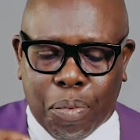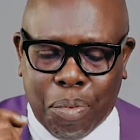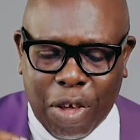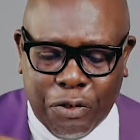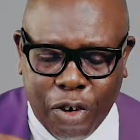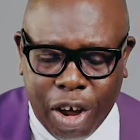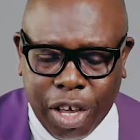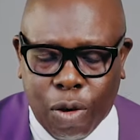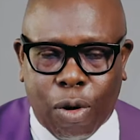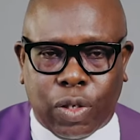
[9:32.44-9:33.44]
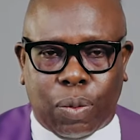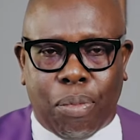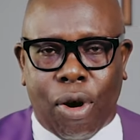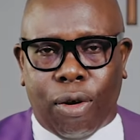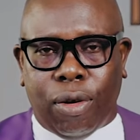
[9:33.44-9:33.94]
Before he was
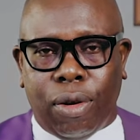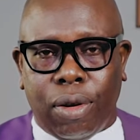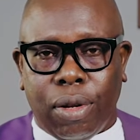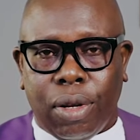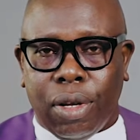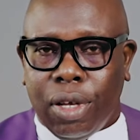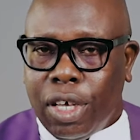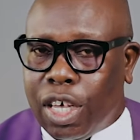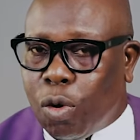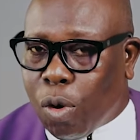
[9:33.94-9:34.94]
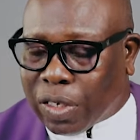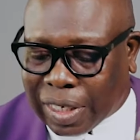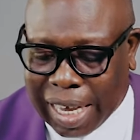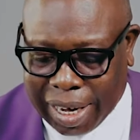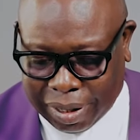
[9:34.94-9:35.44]
born, he
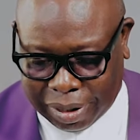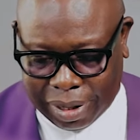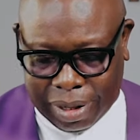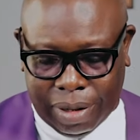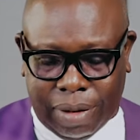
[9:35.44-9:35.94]
was sent.